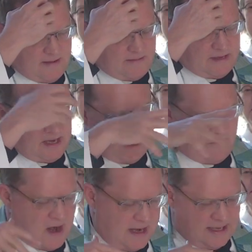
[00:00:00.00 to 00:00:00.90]

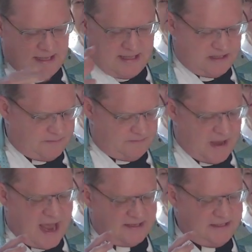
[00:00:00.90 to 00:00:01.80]
ironically, this
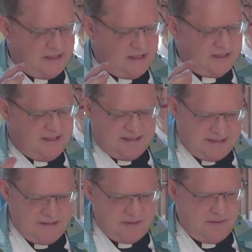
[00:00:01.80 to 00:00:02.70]
passage is and
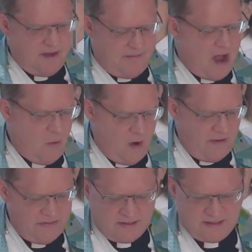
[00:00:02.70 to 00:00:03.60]
seems to be about wealth.
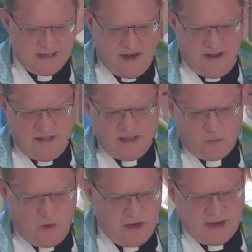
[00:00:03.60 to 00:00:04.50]
It's this
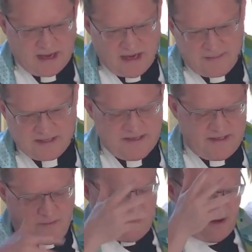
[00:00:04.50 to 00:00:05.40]
weird economic system where there are